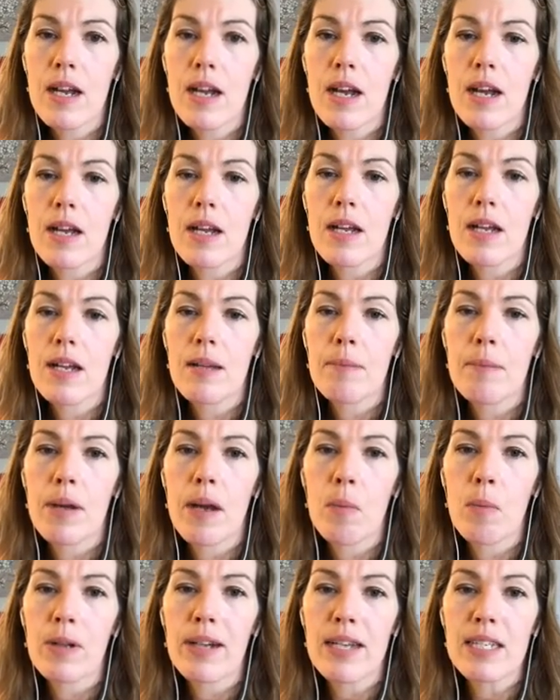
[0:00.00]
And
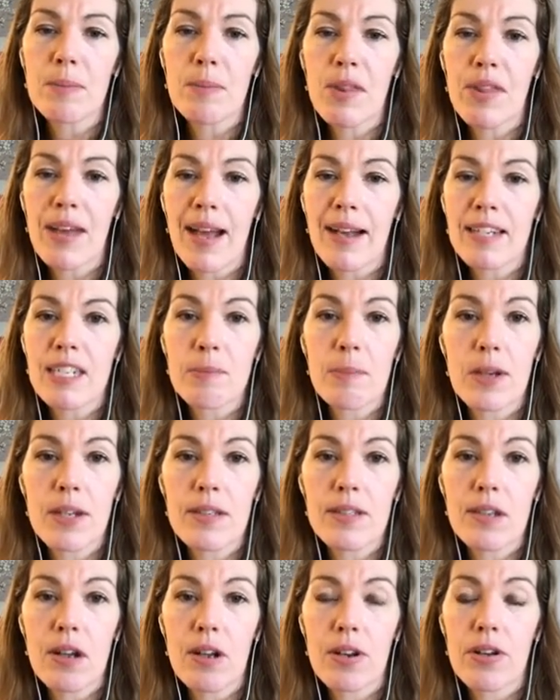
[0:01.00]
we'll get some other
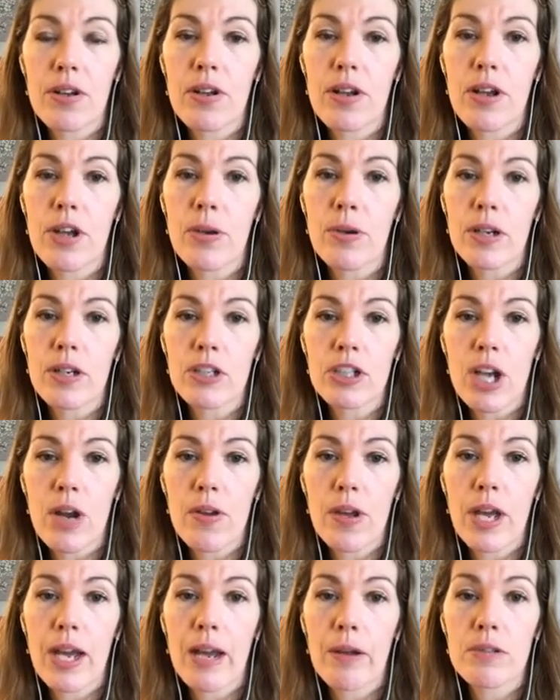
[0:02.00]
experts on who can show
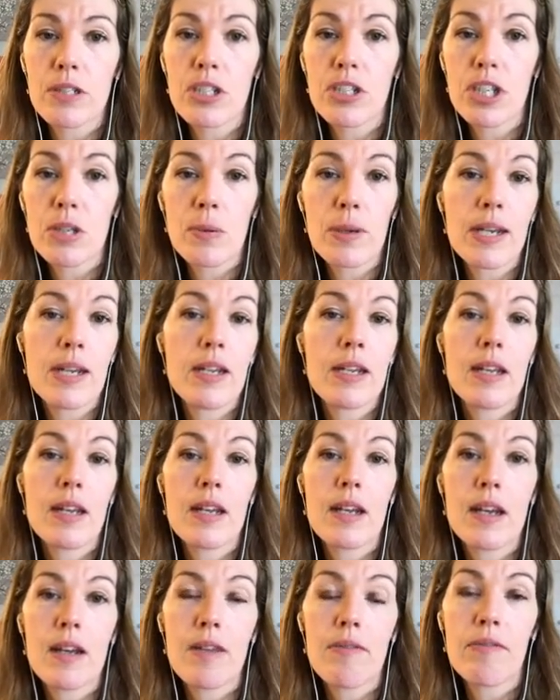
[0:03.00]
you how to do it
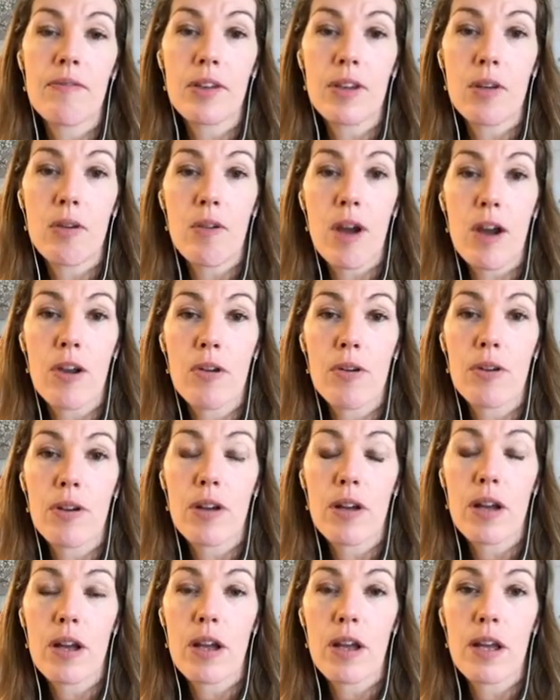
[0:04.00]
for your own
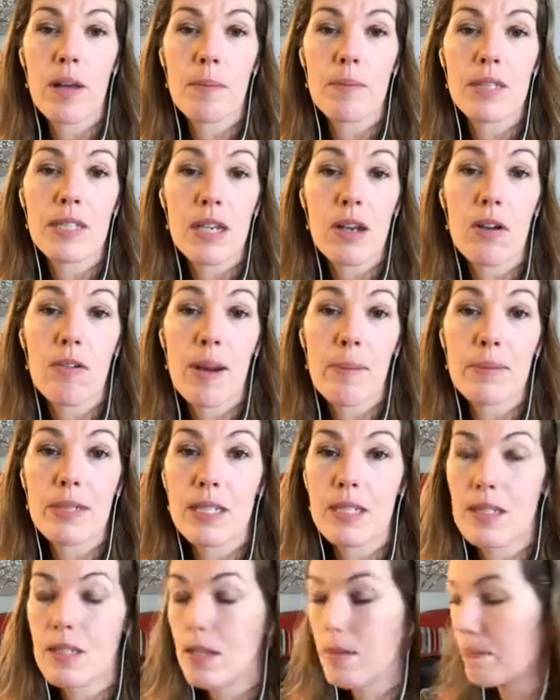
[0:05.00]
CRM
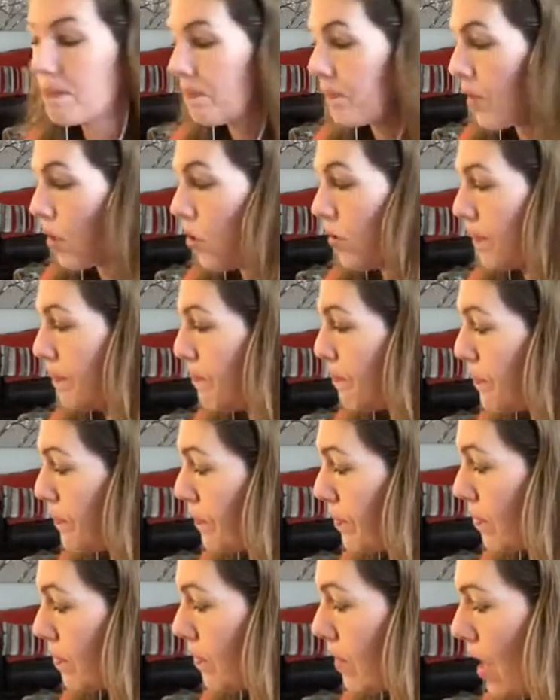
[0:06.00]
system.
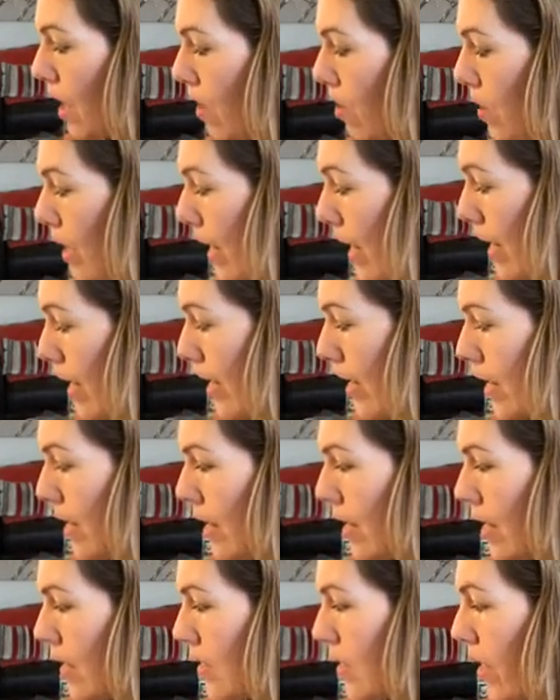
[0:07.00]
Okay,
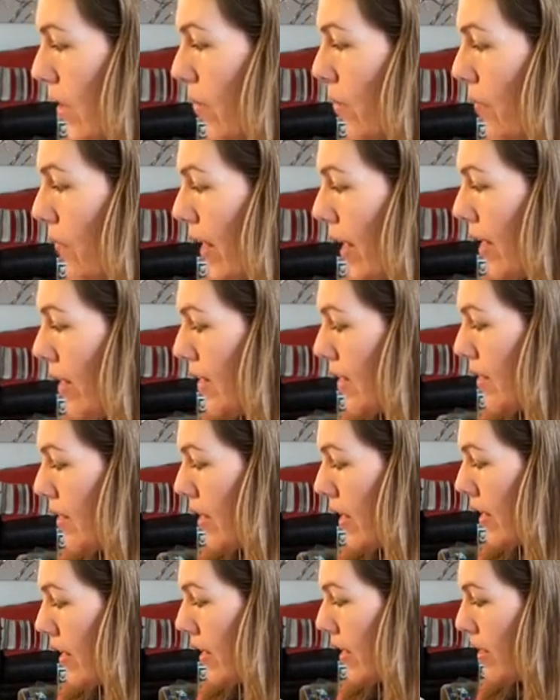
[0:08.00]
so that is
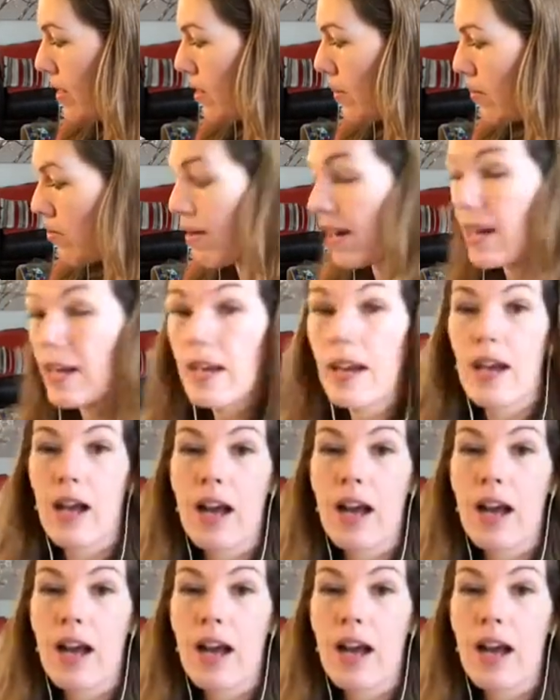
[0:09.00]
the summary.